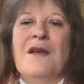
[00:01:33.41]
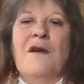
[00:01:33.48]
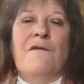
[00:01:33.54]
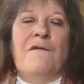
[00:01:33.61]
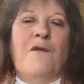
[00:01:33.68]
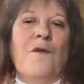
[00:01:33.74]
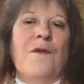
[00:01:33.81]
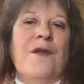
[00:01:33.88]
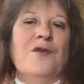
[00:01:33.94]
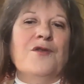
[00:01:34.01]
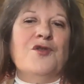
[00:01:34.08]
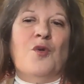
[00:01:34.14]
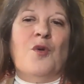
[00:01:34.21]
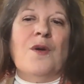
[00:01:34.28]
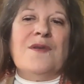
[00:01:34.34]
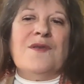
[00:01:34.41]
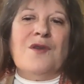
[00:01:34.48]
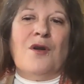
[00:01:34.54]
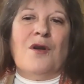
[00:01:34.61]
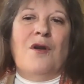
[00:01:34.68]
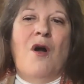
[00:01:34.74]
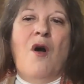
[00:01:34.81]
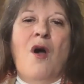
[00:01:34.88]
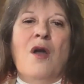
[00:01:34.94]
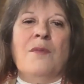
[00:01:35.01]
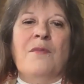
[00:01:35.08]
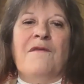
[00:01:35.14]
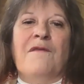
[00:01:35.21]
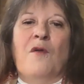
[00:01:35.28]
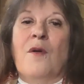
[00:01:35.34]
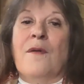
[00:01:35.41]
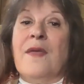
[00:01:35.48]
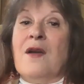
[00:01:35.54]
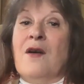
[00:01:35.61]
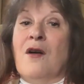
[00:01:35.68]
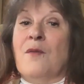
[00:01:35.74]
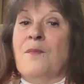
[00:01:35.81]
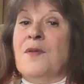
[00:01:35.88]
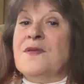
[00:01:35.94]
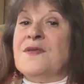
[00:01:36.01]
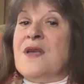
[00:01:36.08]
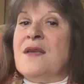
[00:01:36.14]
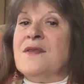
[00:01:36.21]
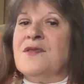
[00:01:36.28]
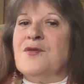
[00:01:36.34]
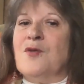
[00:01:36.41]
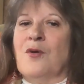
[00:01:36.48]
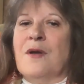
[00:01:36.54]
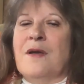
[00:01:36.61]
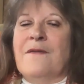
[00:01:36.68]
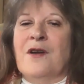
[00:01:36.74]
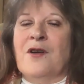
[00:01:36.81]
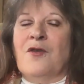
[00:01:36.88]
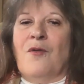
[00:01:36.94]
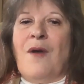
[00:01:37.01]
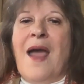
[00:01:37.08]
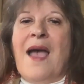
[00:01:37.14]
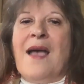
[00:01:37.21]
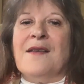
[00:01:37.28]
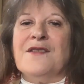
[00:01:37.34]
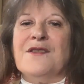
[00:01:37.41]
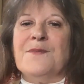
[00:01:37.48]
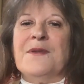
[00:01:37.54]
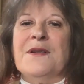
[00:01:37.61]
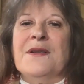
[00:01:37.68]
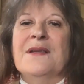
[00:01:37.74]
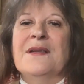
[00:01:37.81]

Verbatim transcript: for their joys are gone before they are possessed or even grasped.